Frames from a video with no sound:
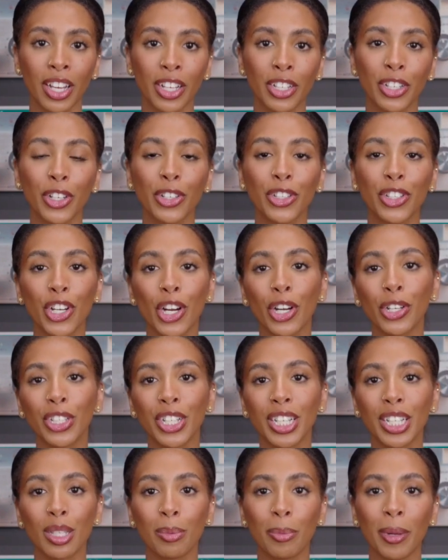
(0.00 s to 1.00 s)
Your church
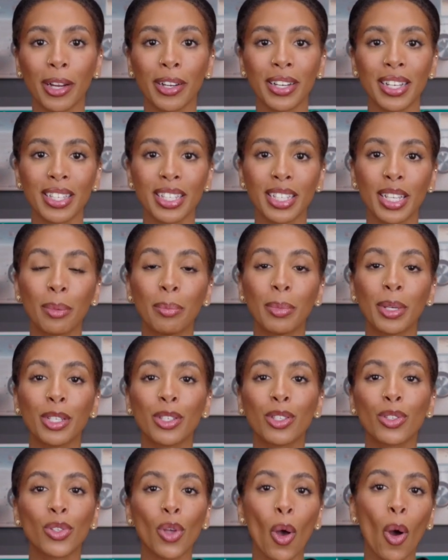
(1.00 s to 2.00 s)
experience can be
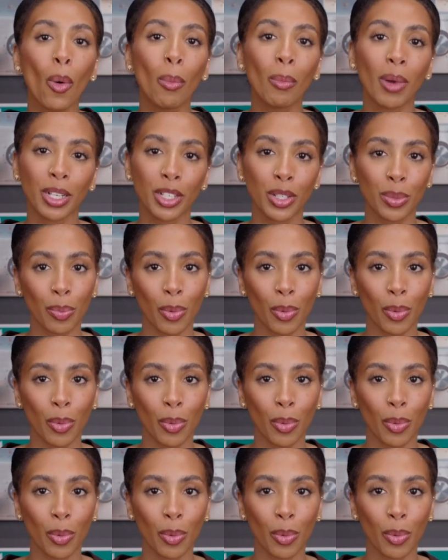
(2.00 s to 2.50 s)
so much